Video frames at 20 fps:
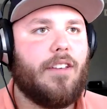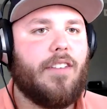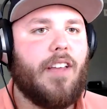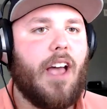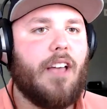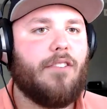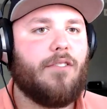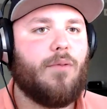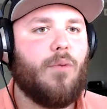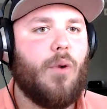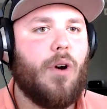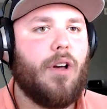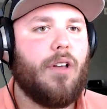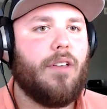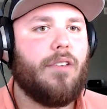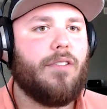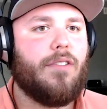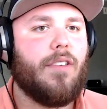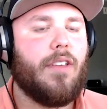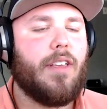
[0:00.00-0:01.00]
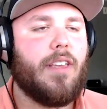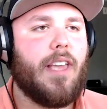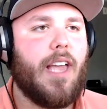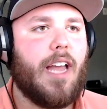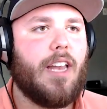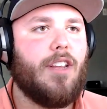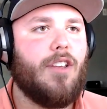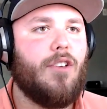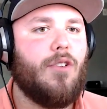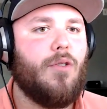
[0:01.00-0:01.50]
test was,
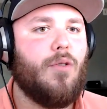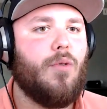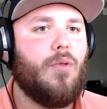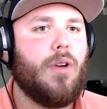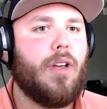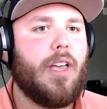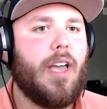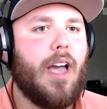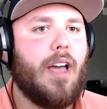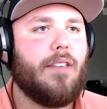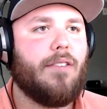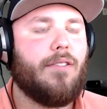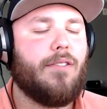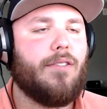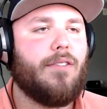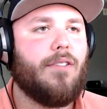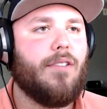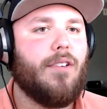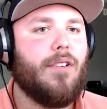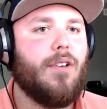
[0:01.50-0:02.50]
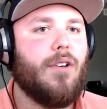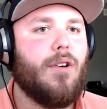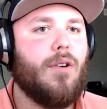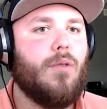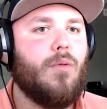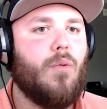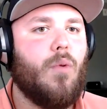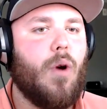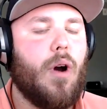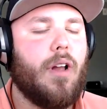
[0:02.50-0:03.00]
can you guess
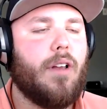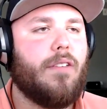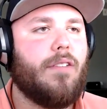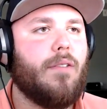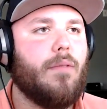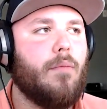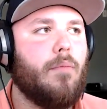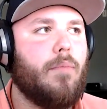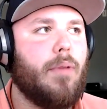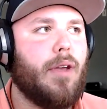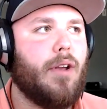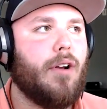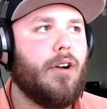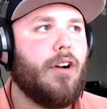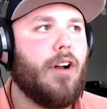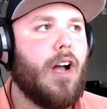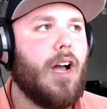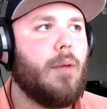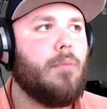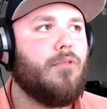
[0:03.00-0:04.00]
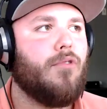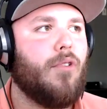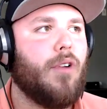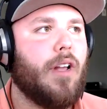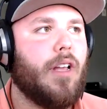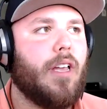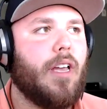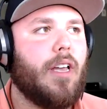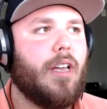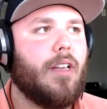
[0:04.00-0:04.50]
what beer I'm
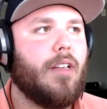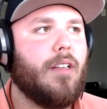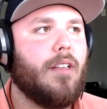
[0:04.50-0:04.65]
drinking?